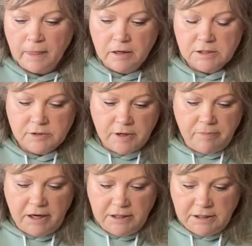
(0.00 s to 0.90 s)
So I
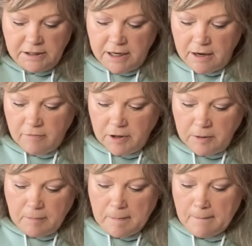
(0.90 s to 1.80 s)
painted that
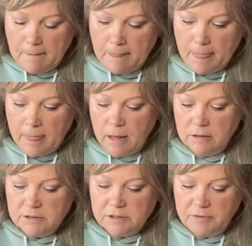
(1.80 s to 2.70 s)
one.
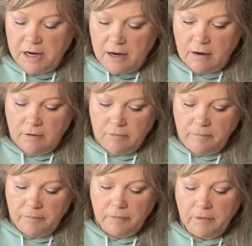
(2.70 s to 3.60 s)
So now,
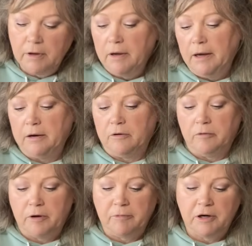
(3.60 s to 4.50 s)
I don't know
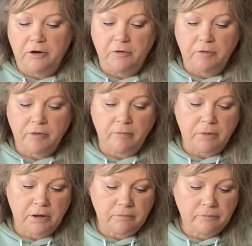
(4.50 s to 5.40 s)
what I'm gonna do with them,
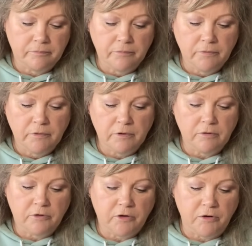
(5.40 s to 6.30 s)
but it
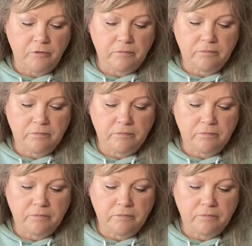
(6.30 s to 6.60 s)
was cute.